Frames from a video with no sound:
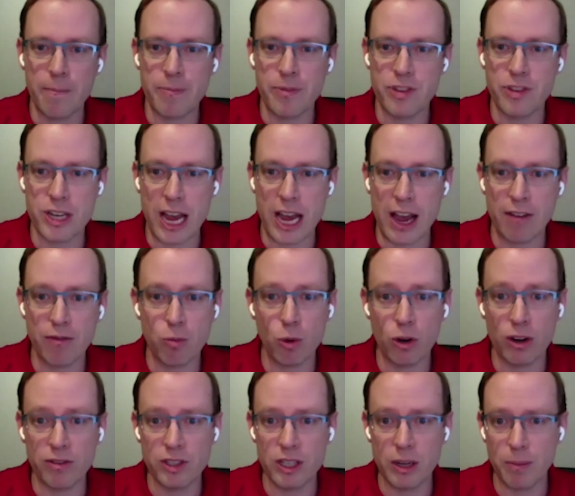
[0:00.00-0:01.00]
staff would
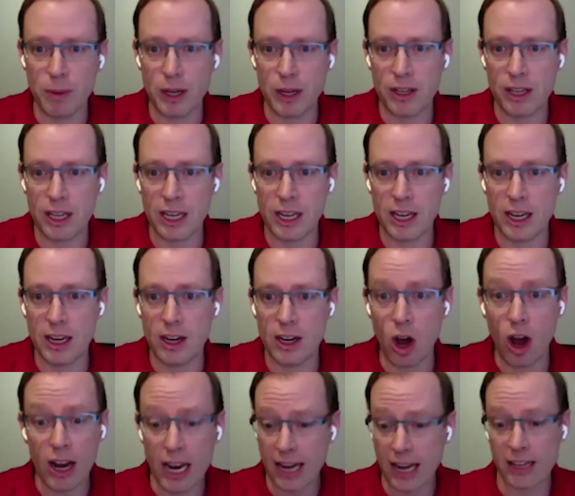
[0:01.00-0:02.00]
have typically
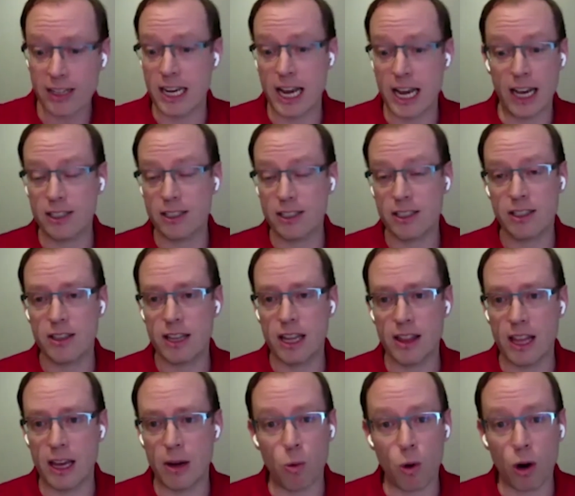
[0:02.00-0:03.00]
not had a desk that
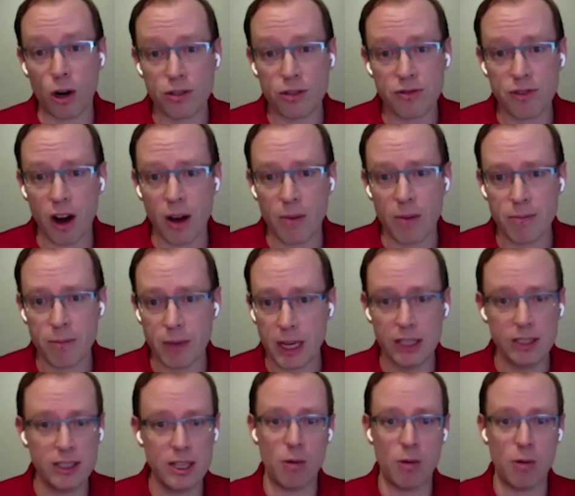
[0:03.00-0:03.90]
they worked from because